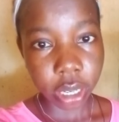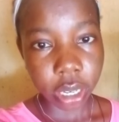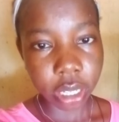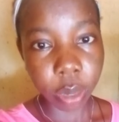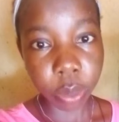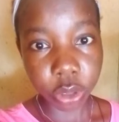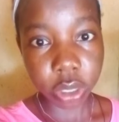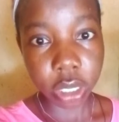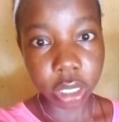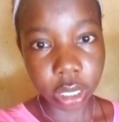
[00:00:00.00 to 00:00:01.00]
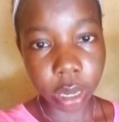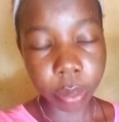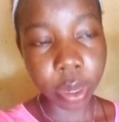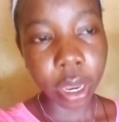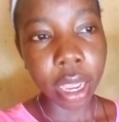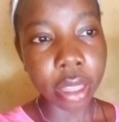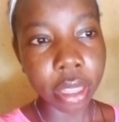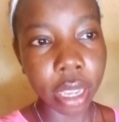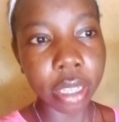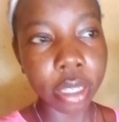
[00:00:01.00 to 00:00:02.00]
in chemistry in JAMB.
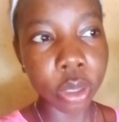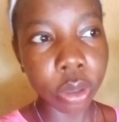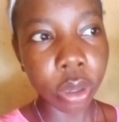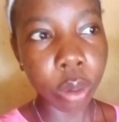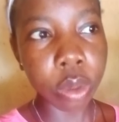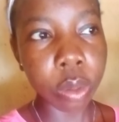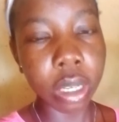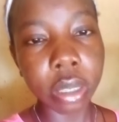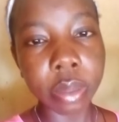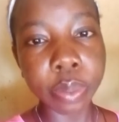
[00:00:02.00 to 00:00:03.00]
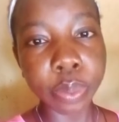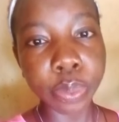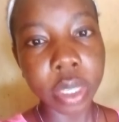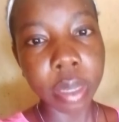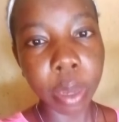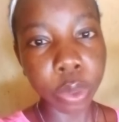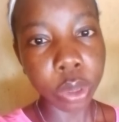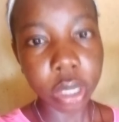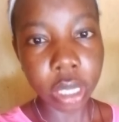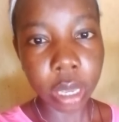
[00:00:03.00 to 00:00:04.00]
Then it also helps me in my
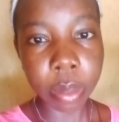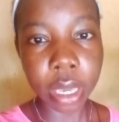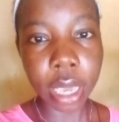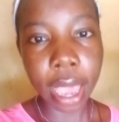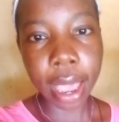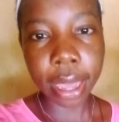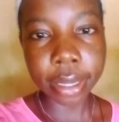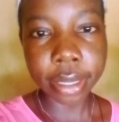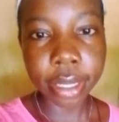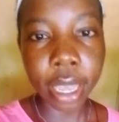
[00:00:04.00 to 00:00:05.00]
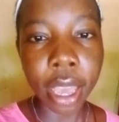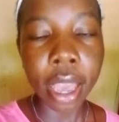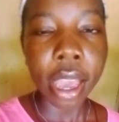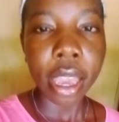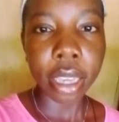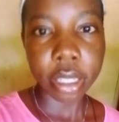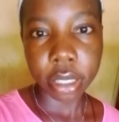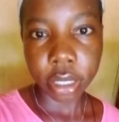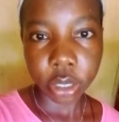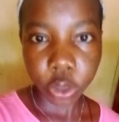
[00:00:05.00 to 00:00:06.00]
post-exam. I had
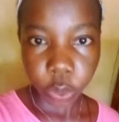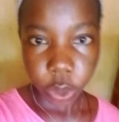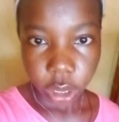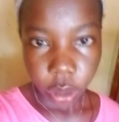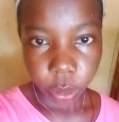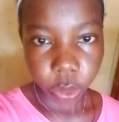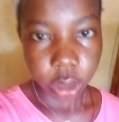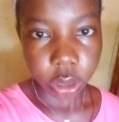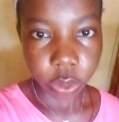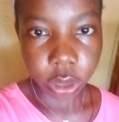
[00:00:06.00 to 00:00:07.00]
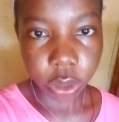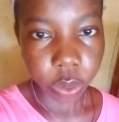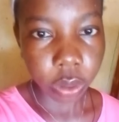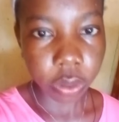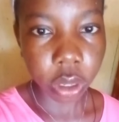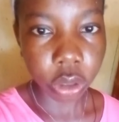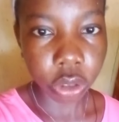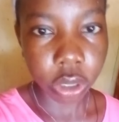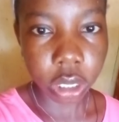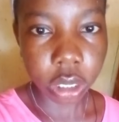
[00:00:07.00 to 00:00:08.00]
83.33 of
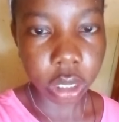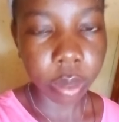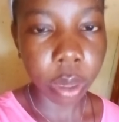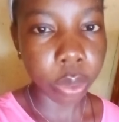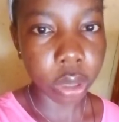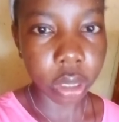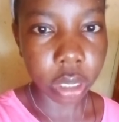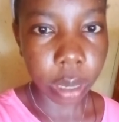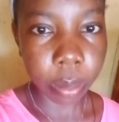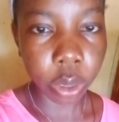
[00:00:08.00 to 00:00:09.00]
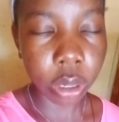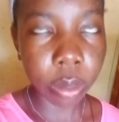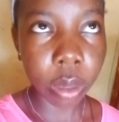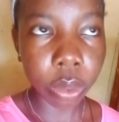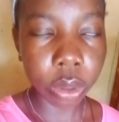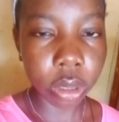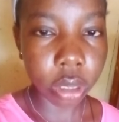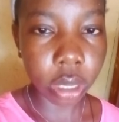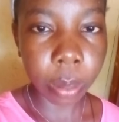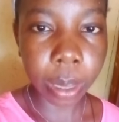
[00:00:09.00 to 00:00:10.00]
100 in my post-exam, UNIBEM
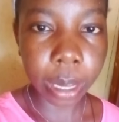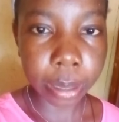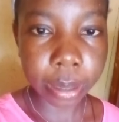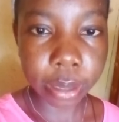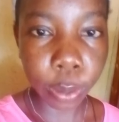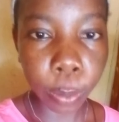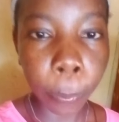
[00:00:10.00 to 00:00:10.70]
post-exam. Yes, so